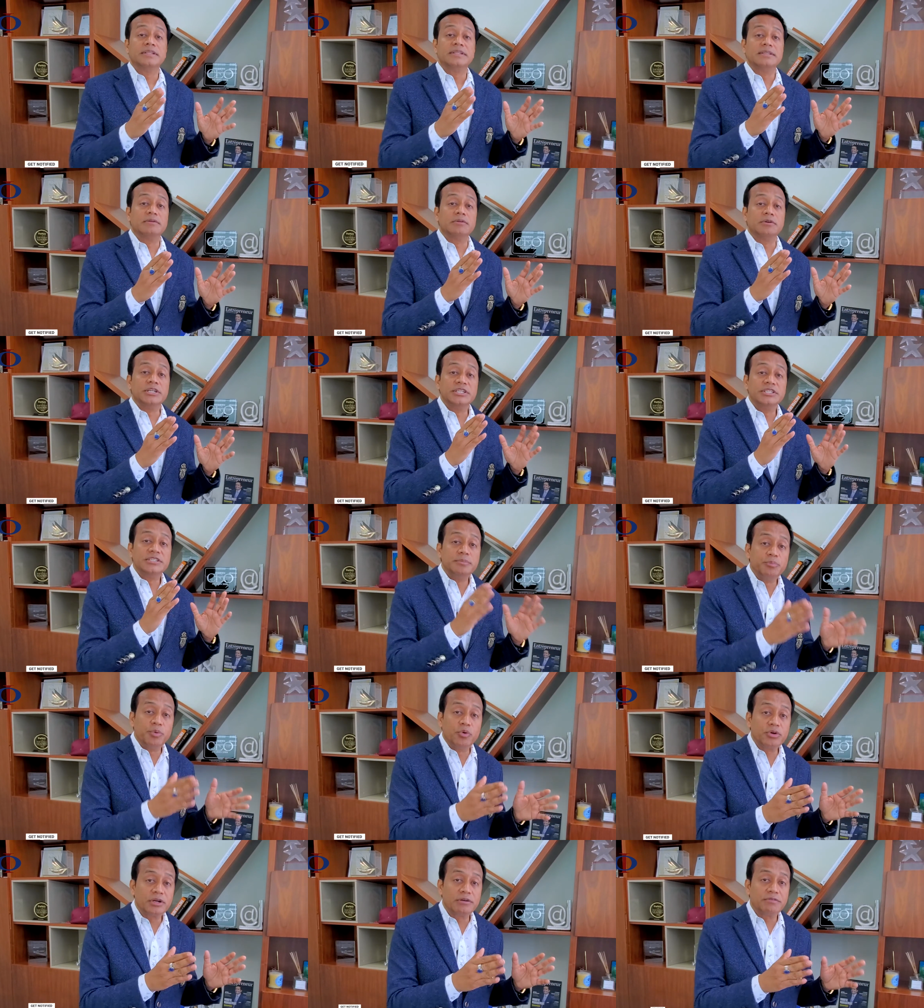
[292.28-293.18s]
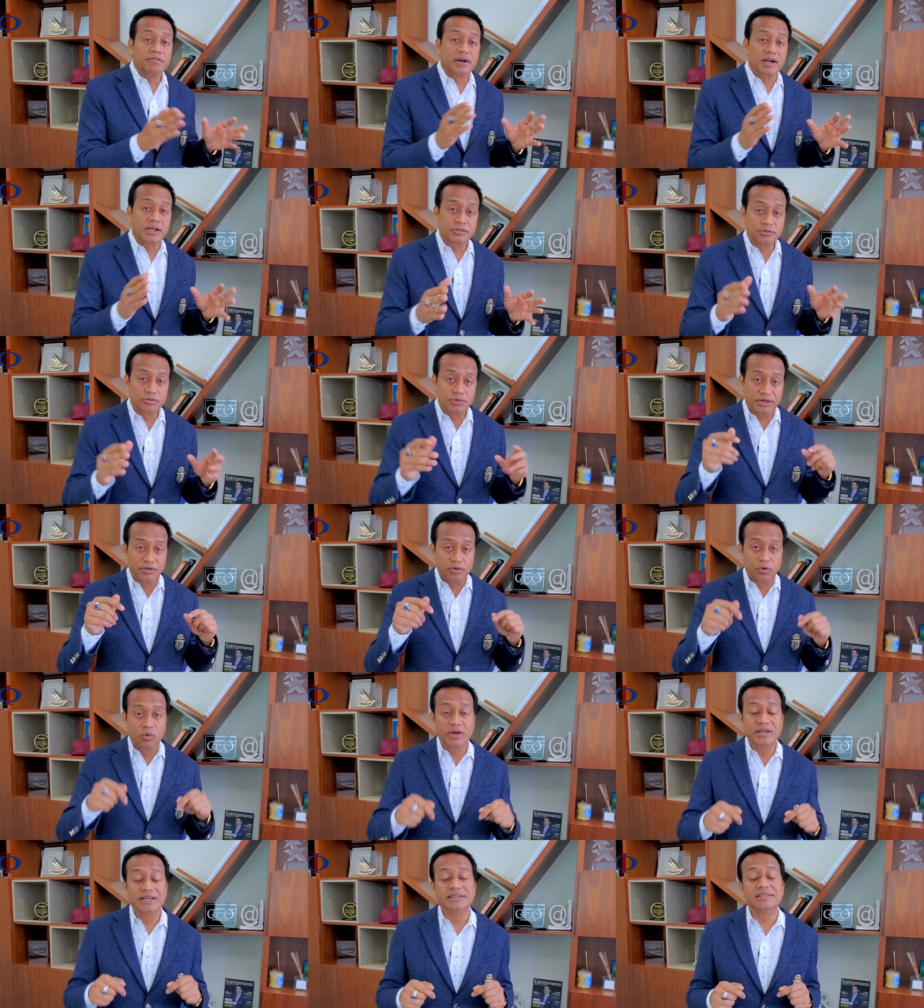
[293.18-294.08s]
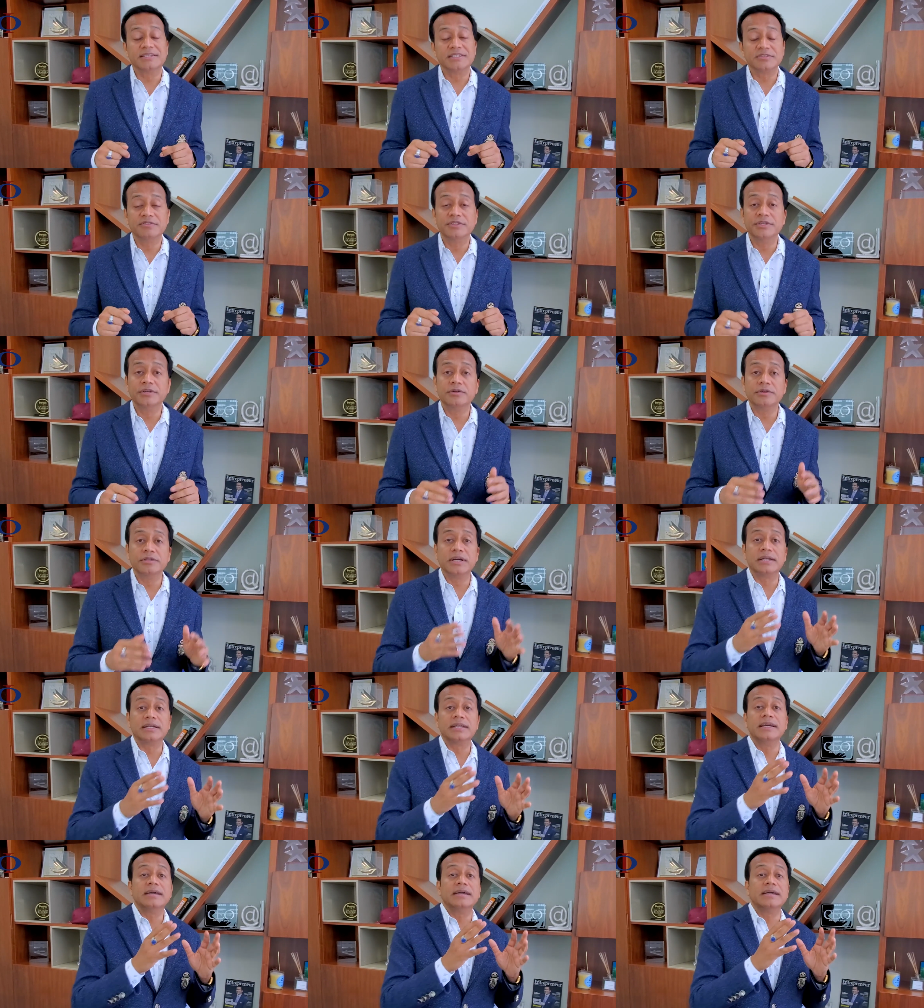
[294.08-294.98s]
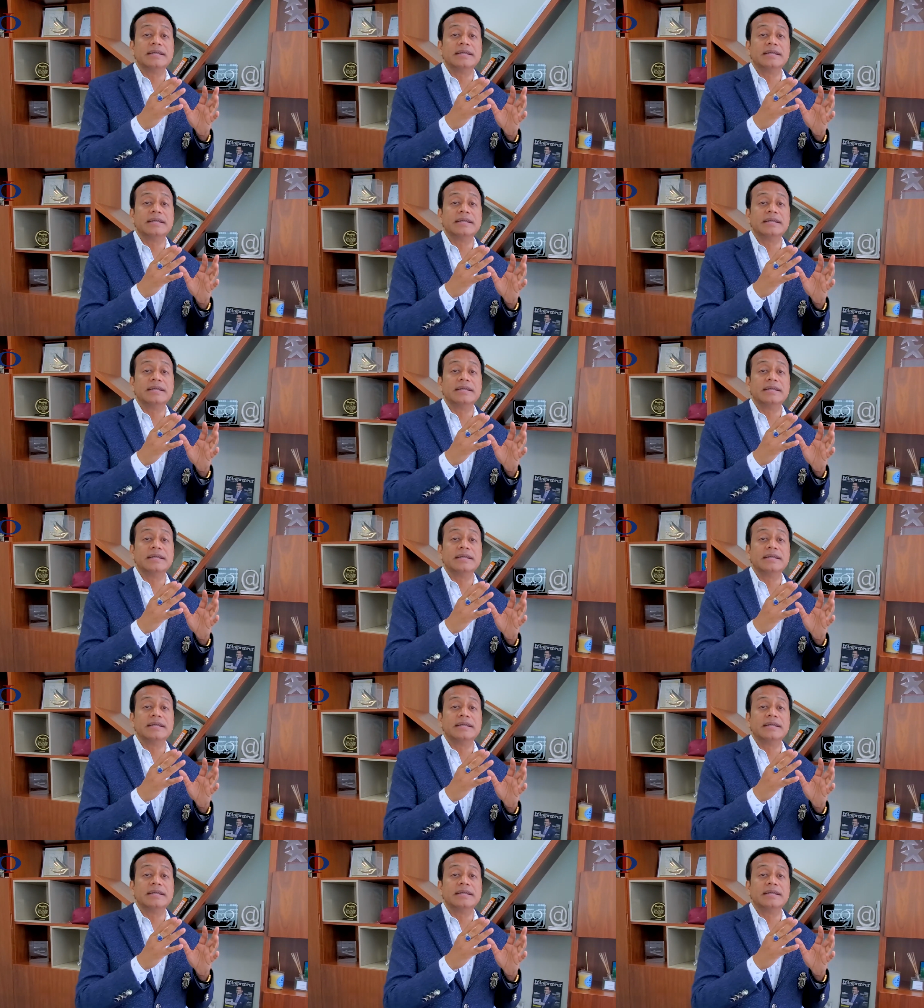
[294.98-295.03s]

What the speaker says: it is important for us to know in this video that